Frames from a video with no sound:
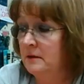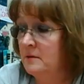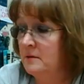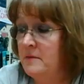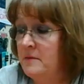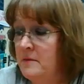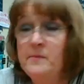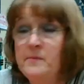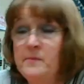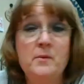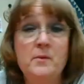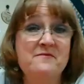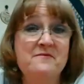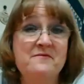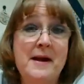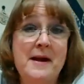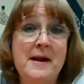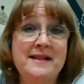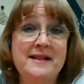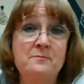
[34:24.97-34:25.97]
Maybe we've
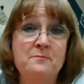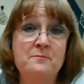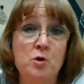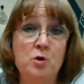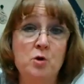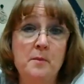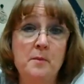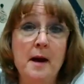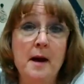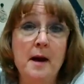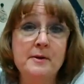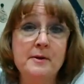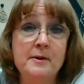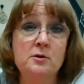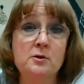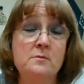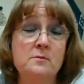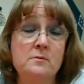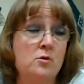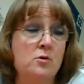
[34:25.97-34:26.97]
made them more
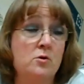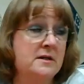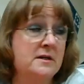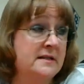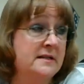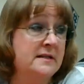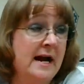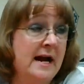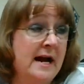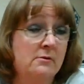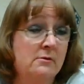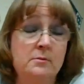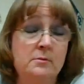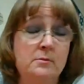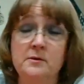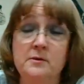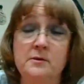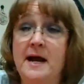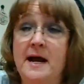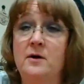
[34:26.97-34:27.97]
popular and more
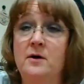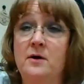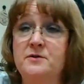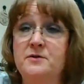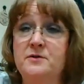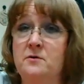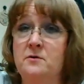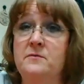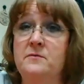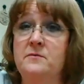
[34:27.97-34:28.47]
desirable now so